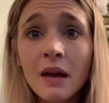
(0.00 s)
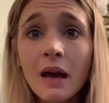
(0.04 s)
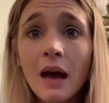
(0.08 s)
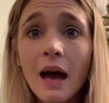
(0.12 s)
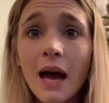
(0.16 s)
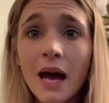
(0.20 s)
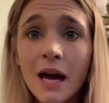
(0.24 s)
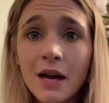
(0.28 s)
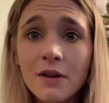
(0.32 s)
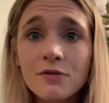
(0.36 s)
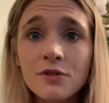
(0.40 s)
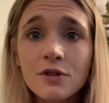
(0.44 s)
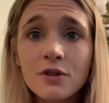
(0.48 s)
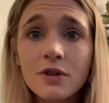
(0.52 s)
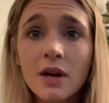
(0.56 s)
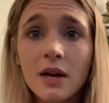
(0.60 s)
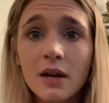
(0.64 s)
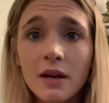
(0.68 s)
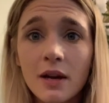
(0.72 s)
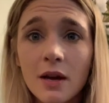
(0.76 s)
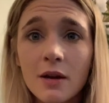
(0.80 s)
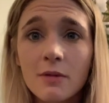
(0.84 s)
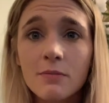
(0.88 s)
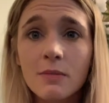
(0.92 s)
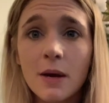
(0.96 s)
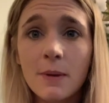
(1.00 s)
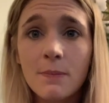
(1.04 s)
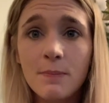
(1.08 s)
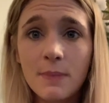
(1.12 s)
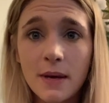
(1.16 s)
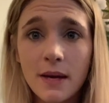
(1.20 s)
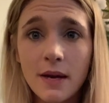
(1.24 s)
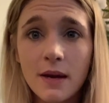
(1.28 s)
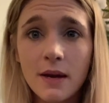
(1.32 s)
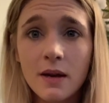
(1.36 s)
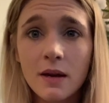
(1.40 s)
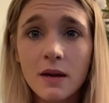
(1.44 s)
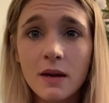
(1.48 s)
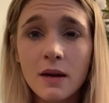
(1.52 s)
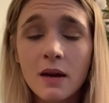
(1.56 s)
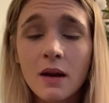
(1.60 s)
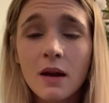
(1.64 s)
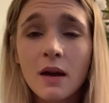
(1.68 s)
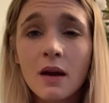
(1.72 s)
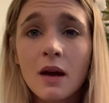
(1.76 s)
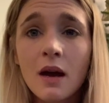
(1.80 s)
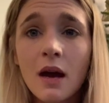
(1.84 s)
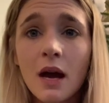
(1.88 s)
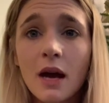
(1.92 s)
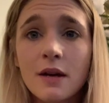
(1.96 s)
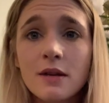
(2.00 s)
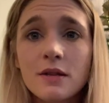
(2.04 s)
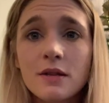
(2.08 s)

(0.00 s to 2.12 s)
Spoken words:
After I got my peak, I